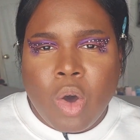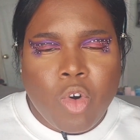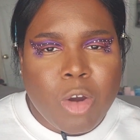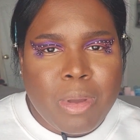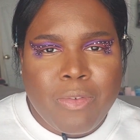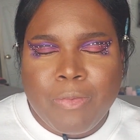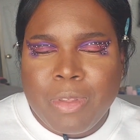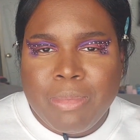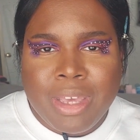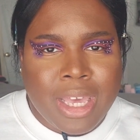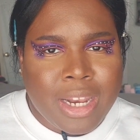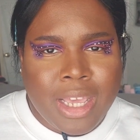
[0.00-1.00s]
Or maybe from the
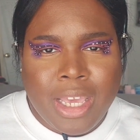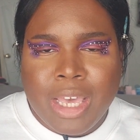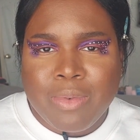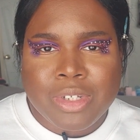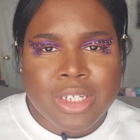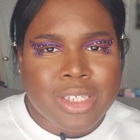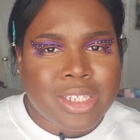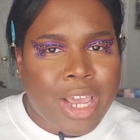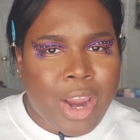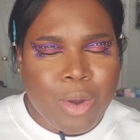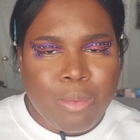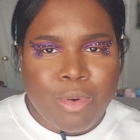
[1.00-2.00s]
beginning, it was just
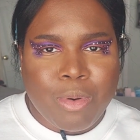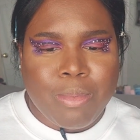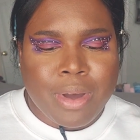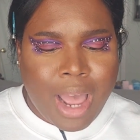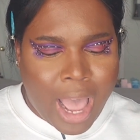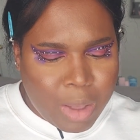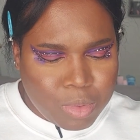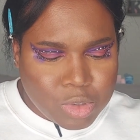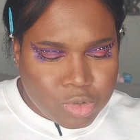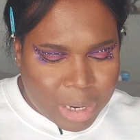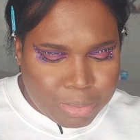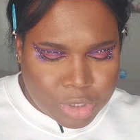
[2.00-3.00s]
terrible, but I will
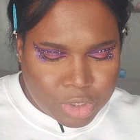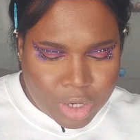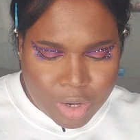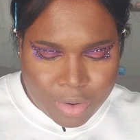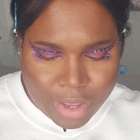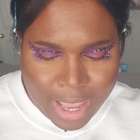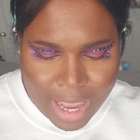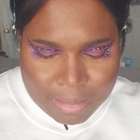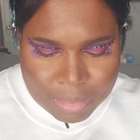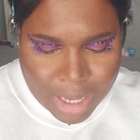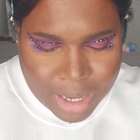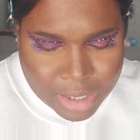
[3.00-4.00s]
drop a show, okay?
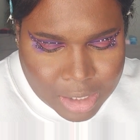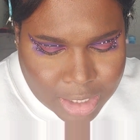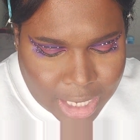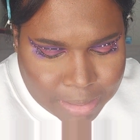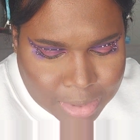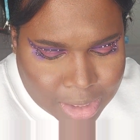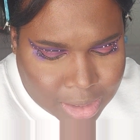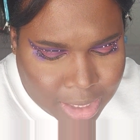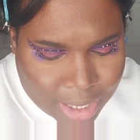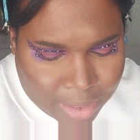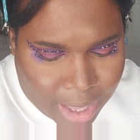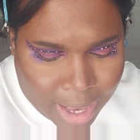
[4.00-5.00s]
I'm not ashamed to
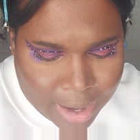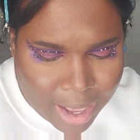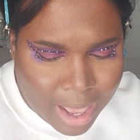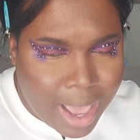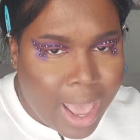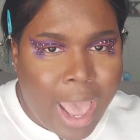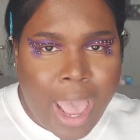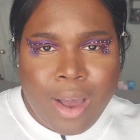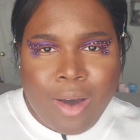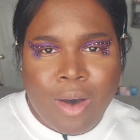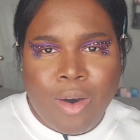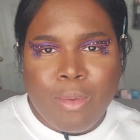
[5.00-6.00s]
say that at
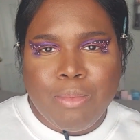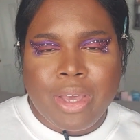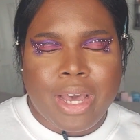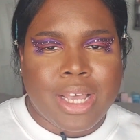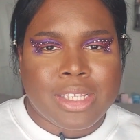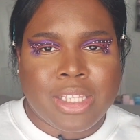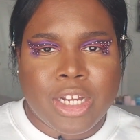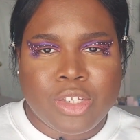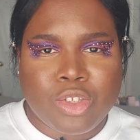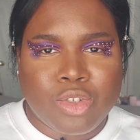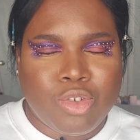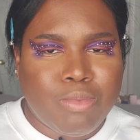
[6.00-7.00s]
all, because there's
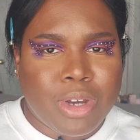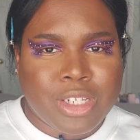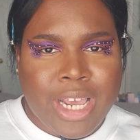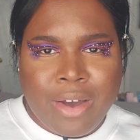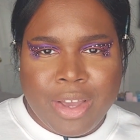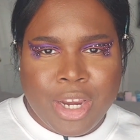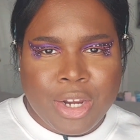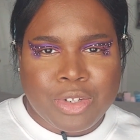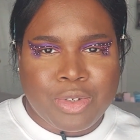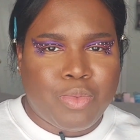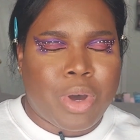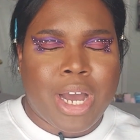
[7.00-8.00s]
too much out here
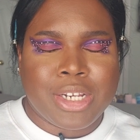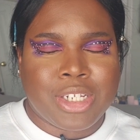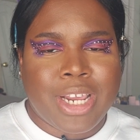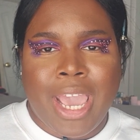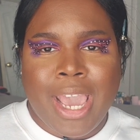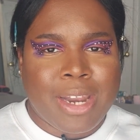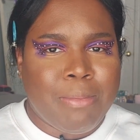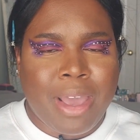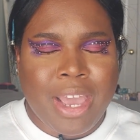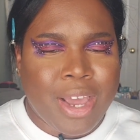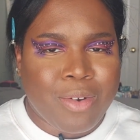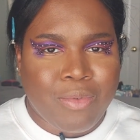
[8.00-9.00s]
to watch, anime
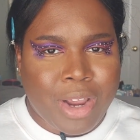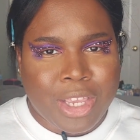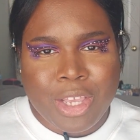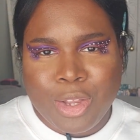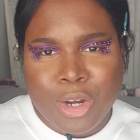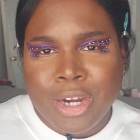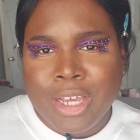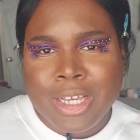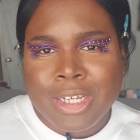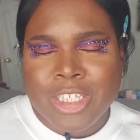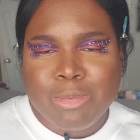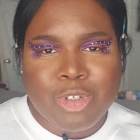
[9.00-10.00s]
and regular,
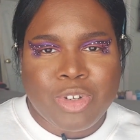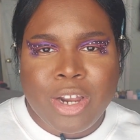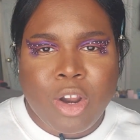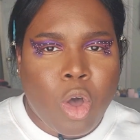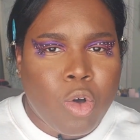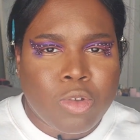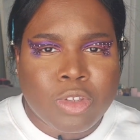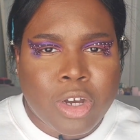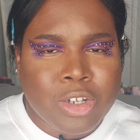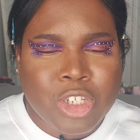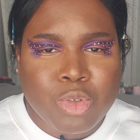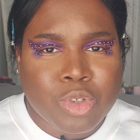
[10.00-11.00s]
to be trying to hold
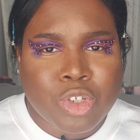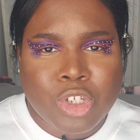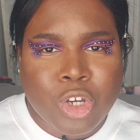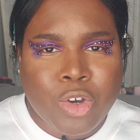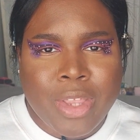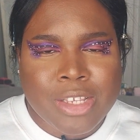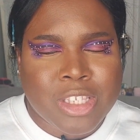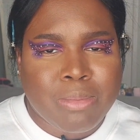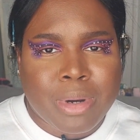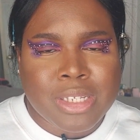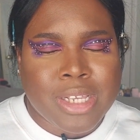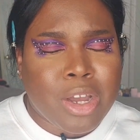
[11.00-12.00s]
on to a show that
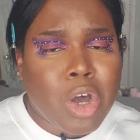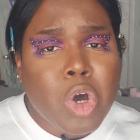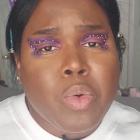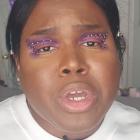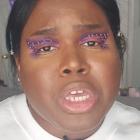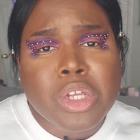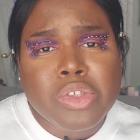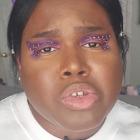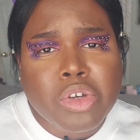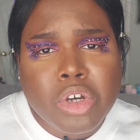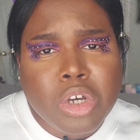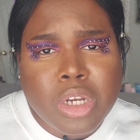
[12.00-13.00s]
somebody's like, oh, it gets
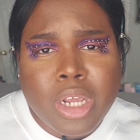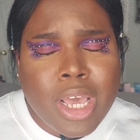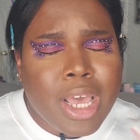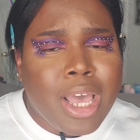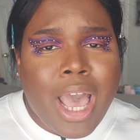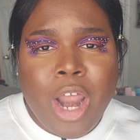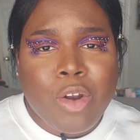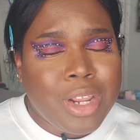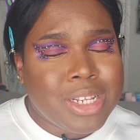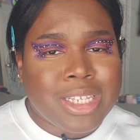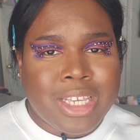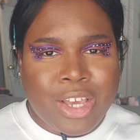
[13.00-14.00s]
good. I don't need
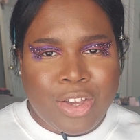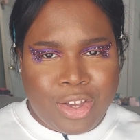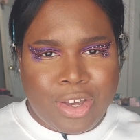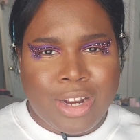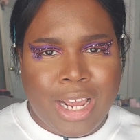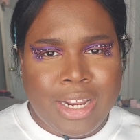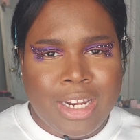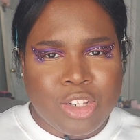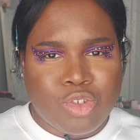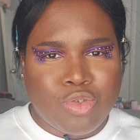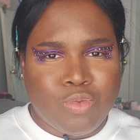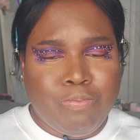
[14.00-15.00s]
it to get good. I need it
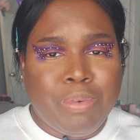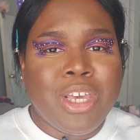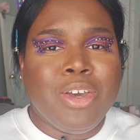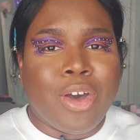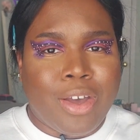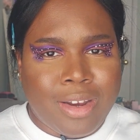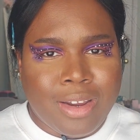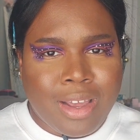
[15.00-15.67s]
to be good.